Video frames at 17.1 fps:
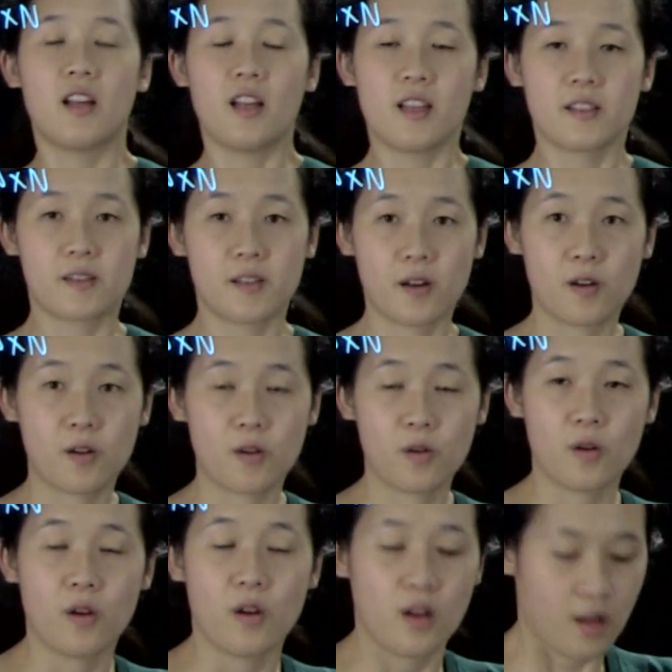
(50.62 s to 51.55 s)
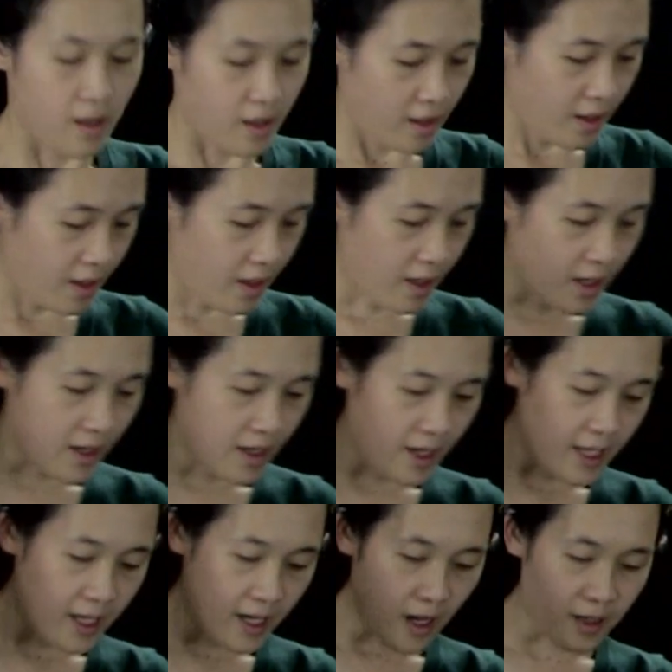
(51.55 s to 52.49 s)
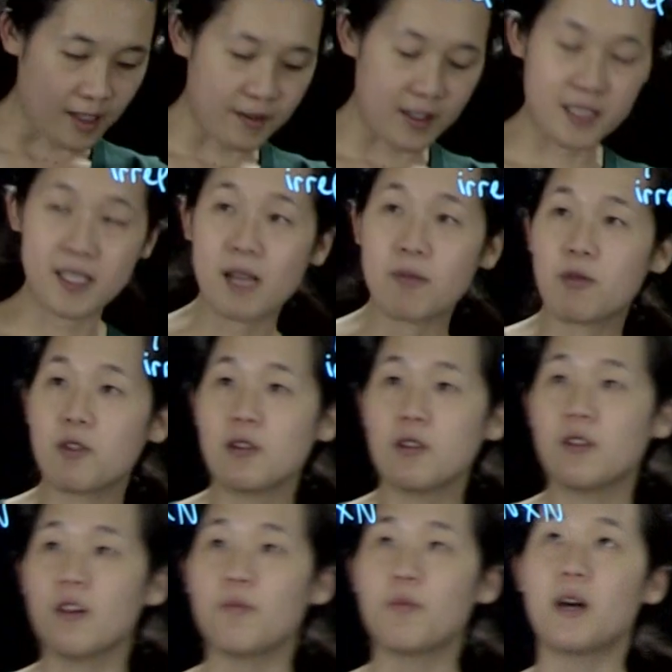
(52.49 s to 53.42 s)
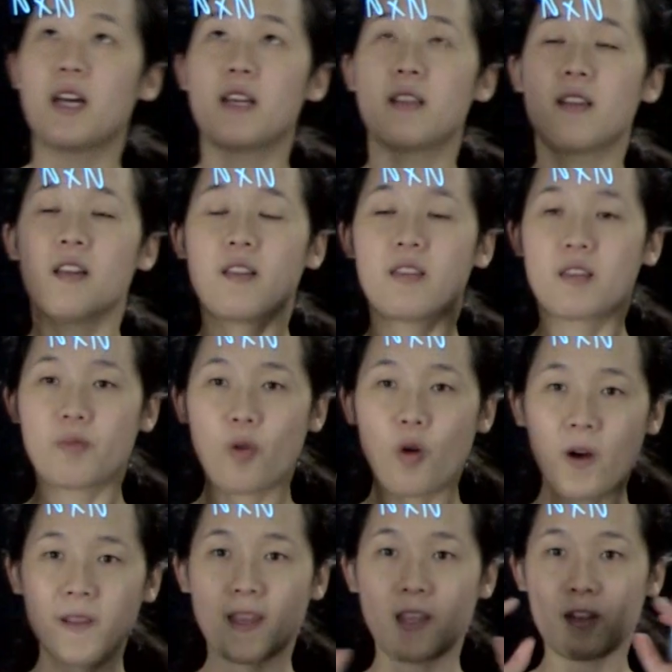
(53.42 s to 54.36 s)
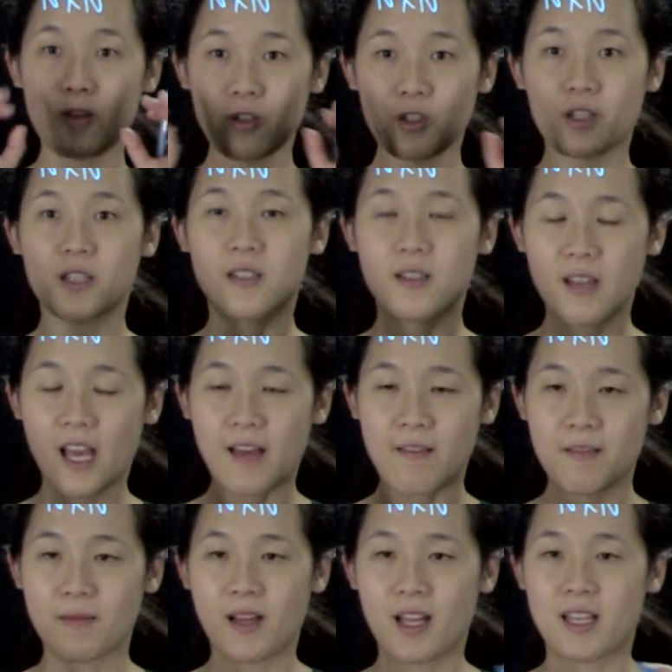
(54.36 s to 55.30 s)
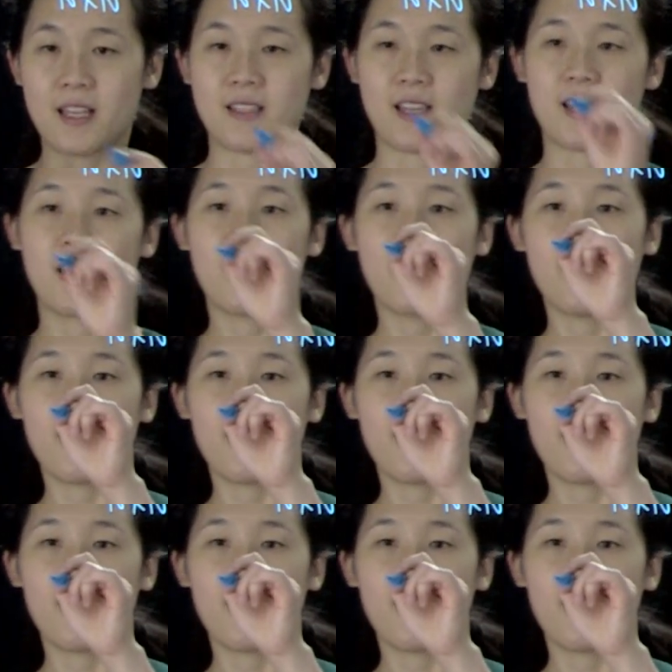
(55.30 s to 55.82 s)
So uh, I'll give an example, but the point that you should have in mind is that